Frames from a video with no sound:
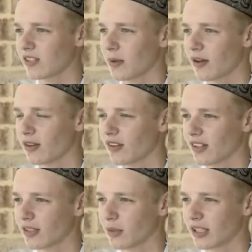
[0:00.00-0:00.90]
to Perth,
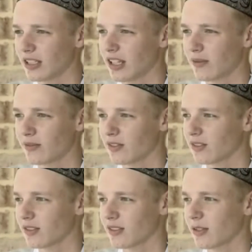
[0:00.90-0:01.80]
and when he
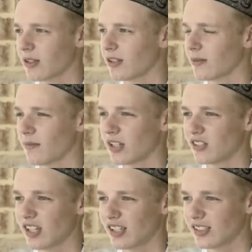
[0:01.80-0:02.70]
left, my
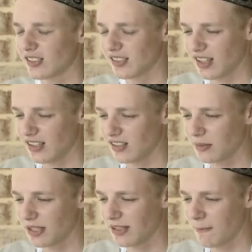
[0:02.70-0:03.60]
dad said to
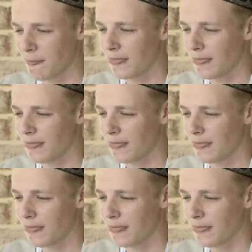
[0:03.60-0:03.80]
me